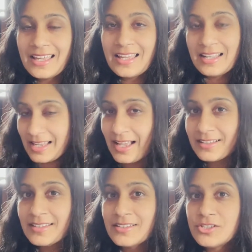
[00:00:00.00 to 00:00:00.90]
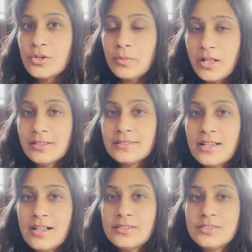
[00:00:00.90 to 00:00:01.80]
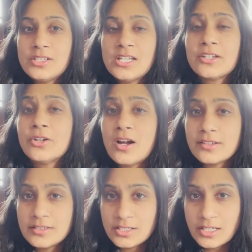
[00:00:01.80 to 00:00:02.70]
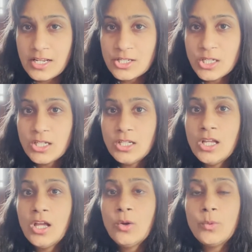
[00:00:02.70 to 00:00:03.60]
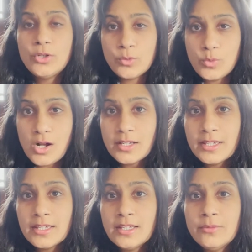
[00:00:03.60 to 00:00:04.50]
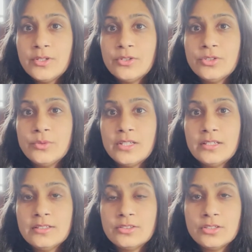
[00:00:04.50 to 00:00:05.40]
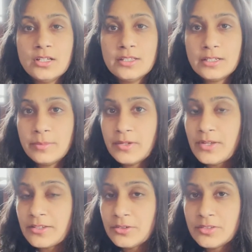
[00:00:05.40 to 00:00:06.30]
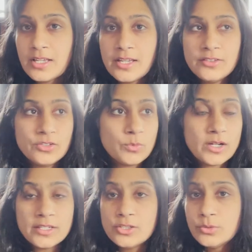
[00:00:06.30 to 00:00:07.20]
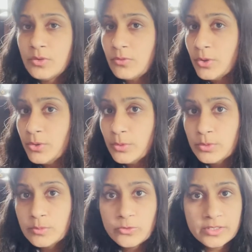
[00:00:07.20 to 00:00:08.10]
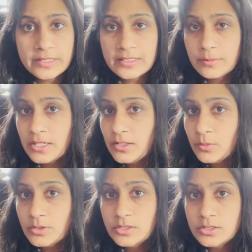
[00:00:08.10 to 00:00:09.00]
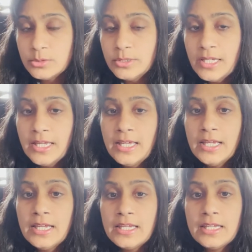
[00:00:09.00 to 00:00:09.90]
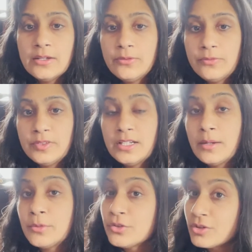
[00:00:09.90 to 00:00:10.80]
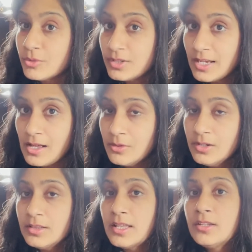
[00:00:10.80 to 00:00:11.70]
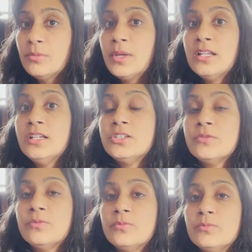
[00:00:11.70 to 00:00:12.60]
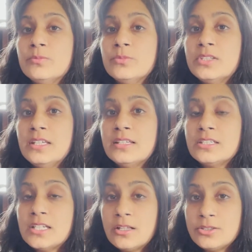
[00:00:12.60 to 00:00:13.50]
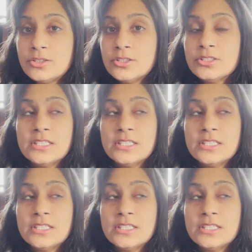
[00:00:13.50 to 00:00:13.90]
and access to a pulse ox, to check your oxygenation when you're walking, when you're doing a little bit of exercise. Just walking to and fro in the room for 6 minutes will do. If the numbers go down, then you may need to seek shelter,